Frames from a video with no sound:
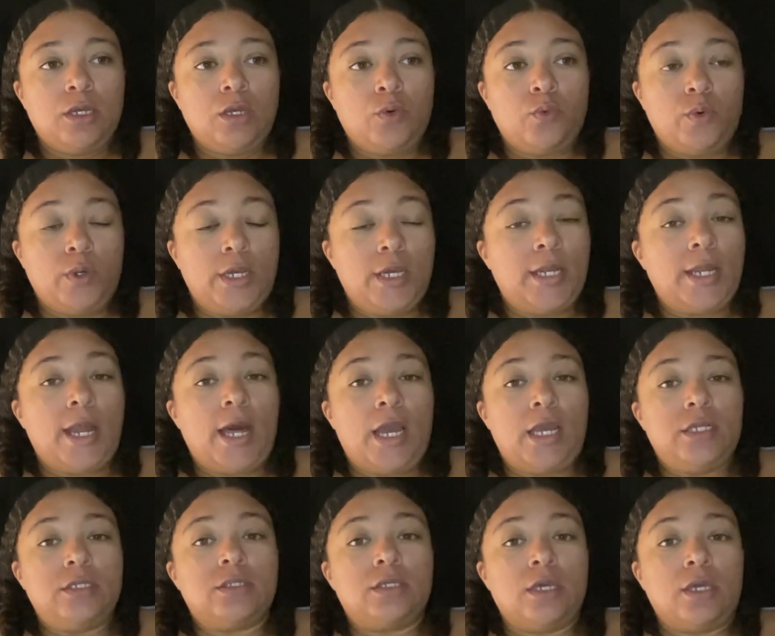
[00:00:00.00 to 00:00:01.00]

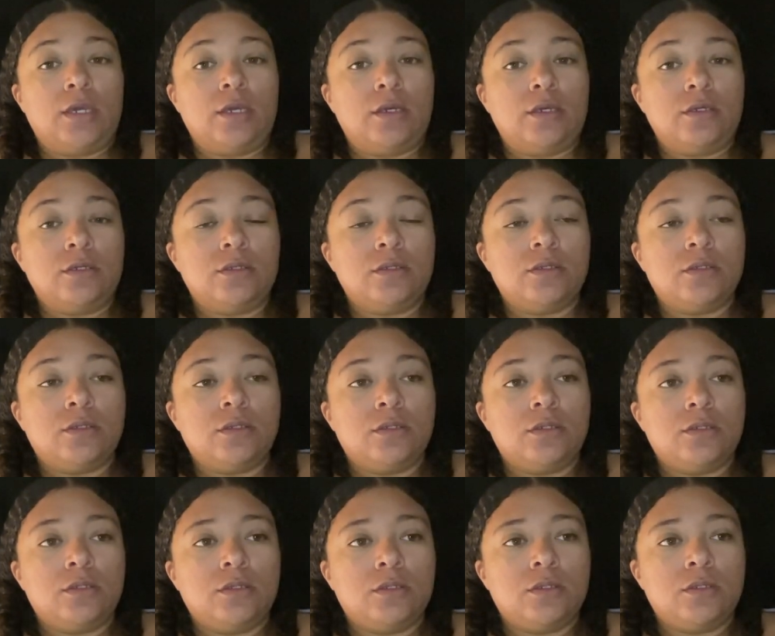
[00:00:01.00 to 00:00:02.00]
realizing
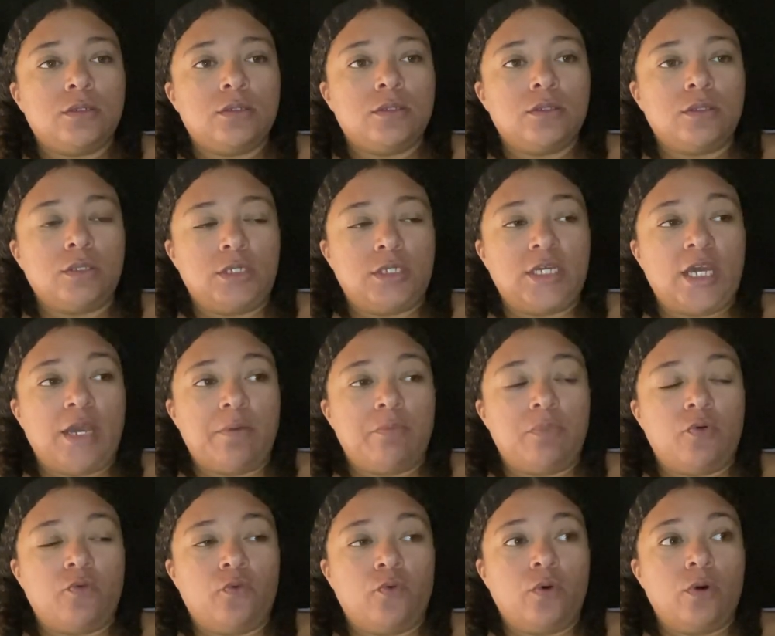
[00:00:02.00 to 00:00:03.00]
the type of
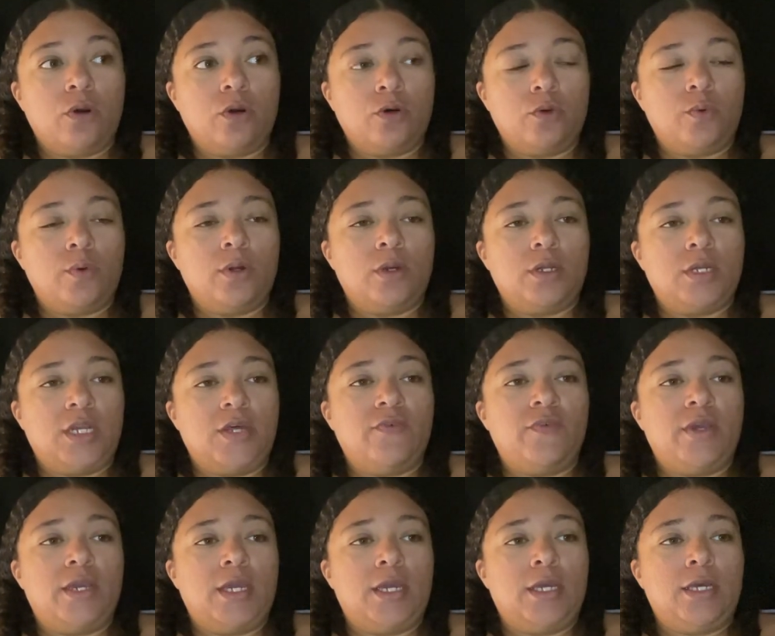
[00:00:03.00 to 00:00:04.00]
world we are
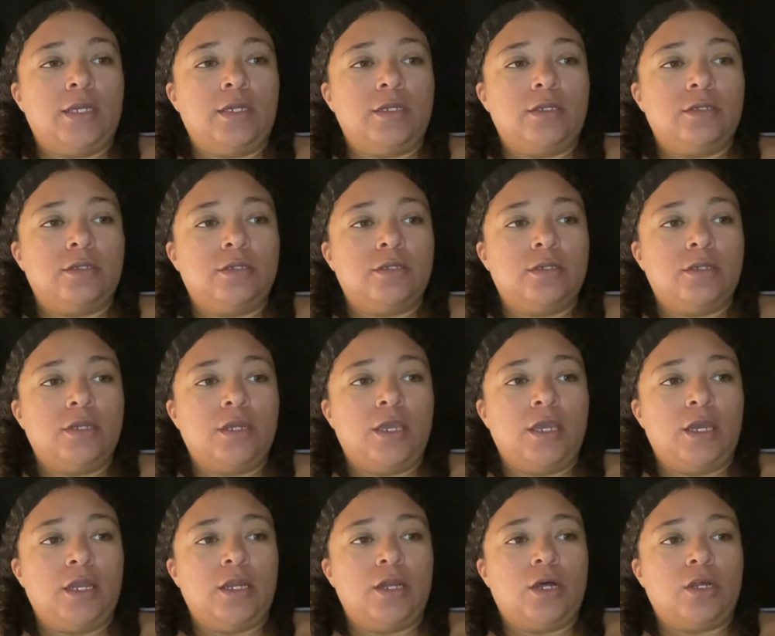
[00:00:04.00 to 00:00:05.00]
living in,
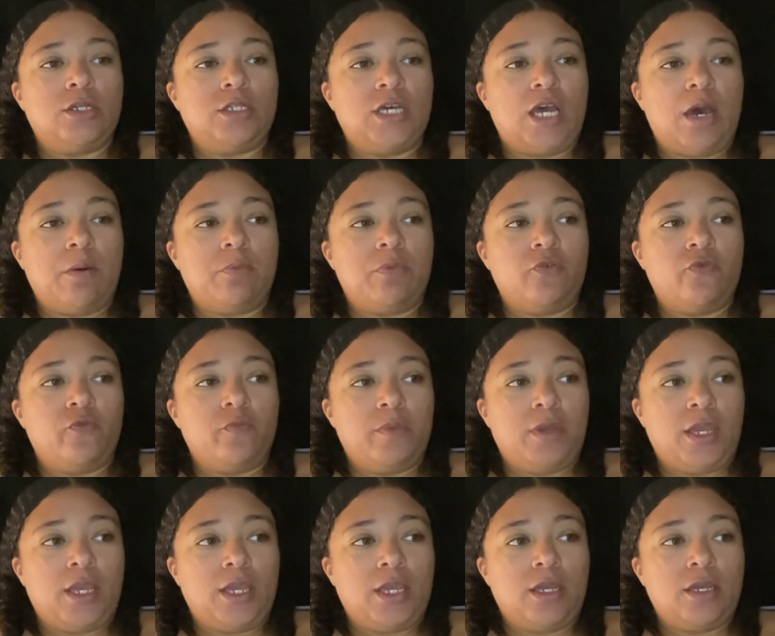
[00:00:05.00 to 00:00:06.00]
and on top of
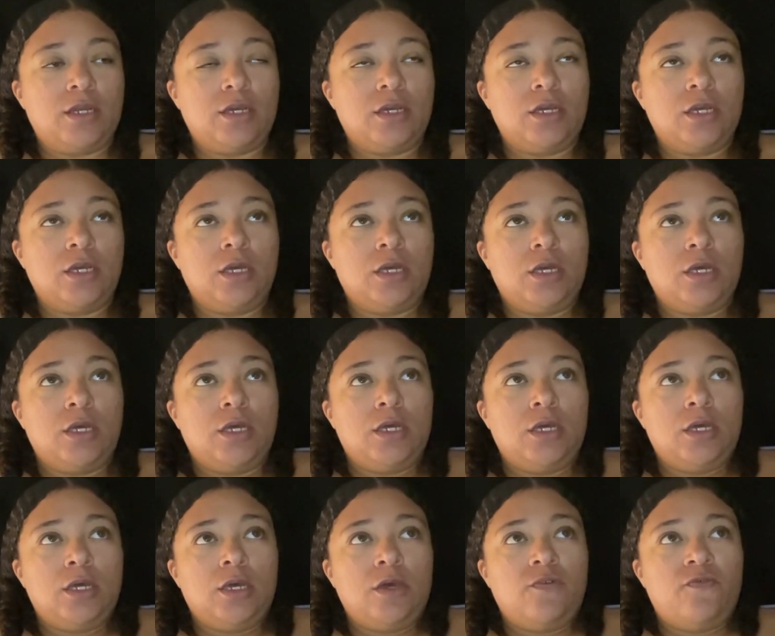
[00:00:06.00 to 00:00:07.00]
me
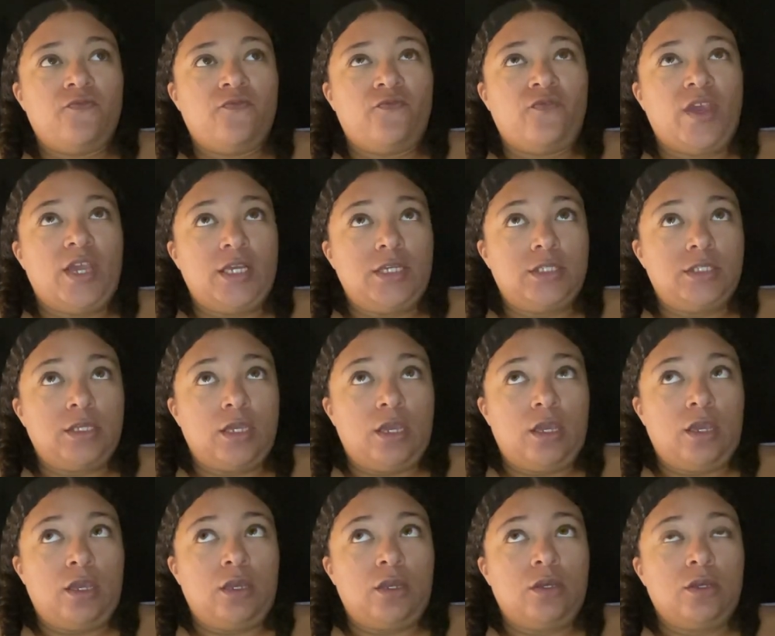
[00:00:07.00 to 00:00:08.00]

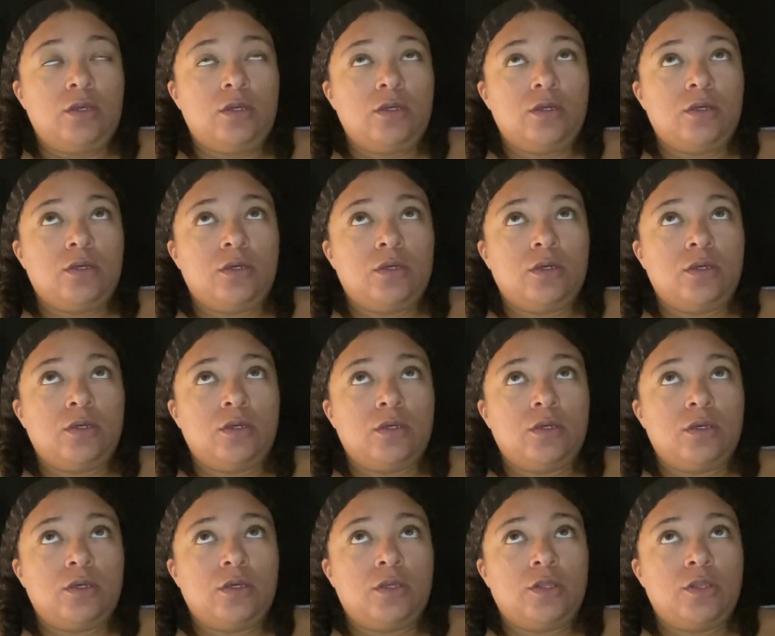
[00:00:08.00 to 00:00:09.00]
facing
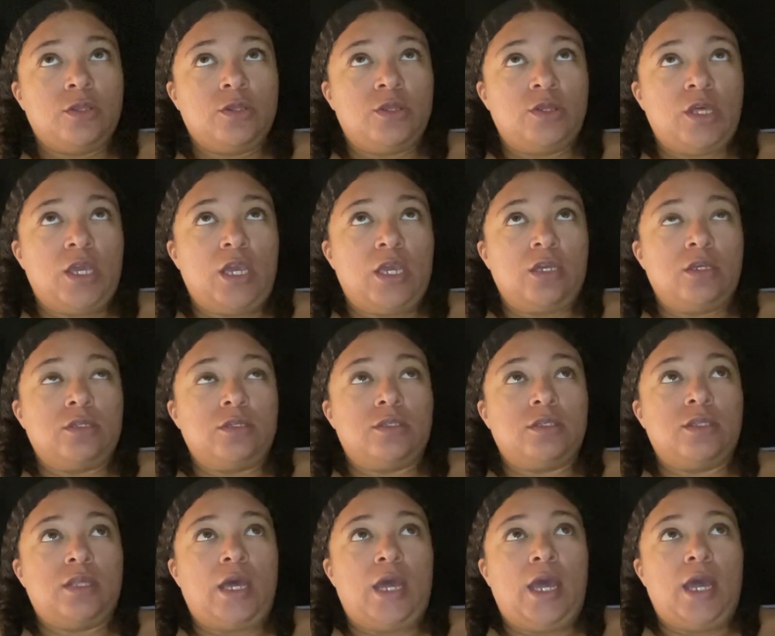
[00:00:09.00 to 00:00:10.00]
things
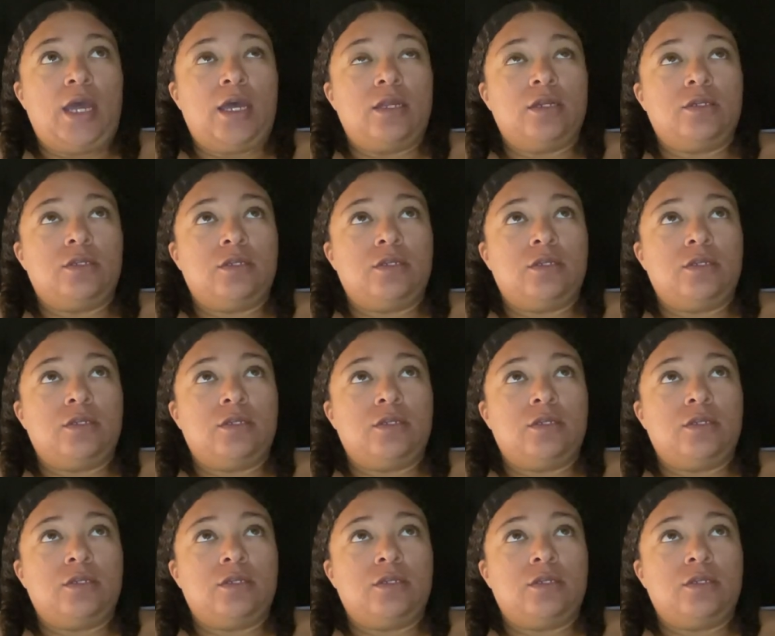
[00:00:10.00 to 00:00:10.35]
that